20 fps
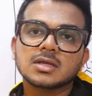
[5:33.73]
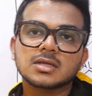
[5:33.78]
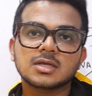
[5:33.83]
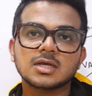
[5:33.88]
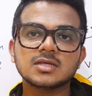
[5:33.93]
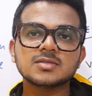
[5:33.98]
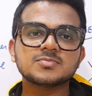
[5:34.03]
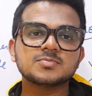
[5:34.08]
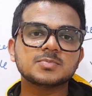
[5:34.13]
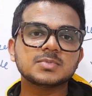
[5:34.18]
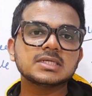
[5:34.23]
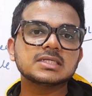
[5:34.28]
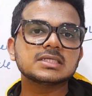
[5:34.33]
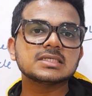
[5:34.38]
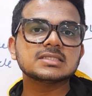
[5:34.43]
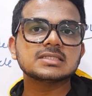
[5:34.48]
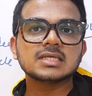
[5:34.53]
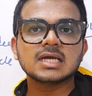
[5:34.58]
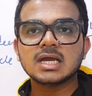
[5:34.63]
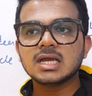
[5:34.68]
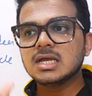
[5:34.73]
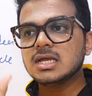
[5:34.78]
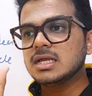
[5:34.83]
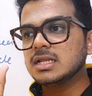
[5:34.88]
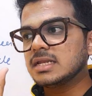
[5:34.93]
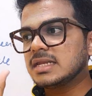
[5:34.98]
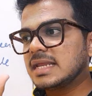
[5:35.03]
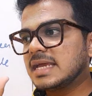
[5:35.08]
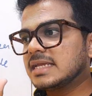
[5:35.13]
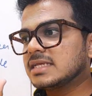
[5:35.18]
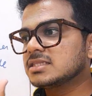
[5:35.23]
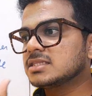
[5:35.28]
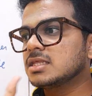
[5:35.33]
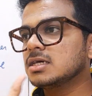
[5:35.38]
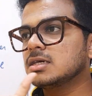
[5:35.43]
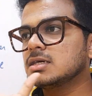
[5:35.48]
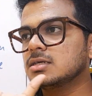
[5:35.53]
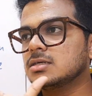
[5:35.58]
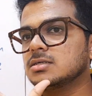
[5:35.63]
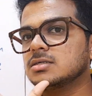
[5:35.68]
Cup, it is the like
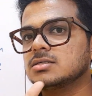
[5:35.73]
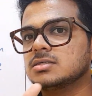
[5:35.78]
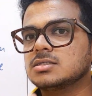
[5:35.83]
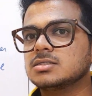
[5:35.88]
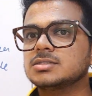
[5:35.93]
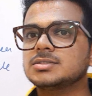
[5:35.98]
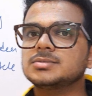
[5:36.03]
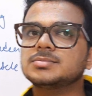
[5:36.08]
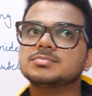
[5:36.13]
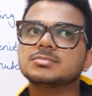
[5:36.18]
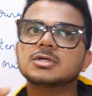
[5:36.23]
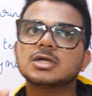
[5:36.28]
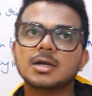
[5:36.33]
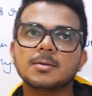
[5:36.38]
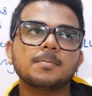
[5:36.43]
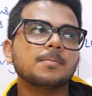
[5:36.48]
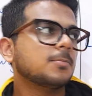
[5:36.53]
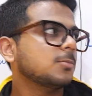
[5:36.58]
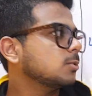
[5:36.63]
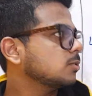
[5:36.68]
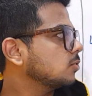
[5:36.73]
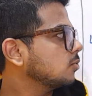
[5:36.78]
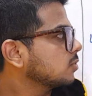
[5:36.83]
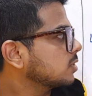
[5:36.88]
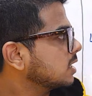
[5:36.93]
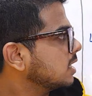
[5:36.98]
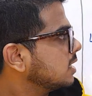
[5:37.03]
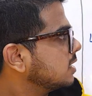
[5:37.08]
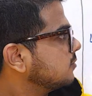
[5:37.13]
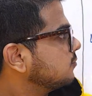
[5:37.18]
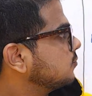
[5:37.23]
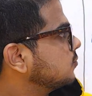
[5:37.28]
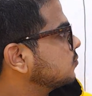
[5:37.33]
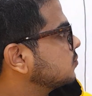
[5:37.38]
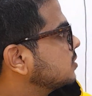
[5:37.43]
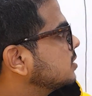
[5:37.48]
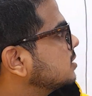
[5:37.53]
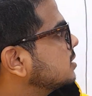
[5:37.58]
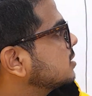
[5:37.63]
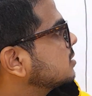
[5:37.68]
the cup. Okay, if you
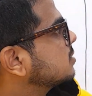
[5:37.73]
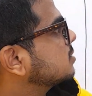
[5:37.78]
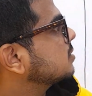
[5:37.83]
see, this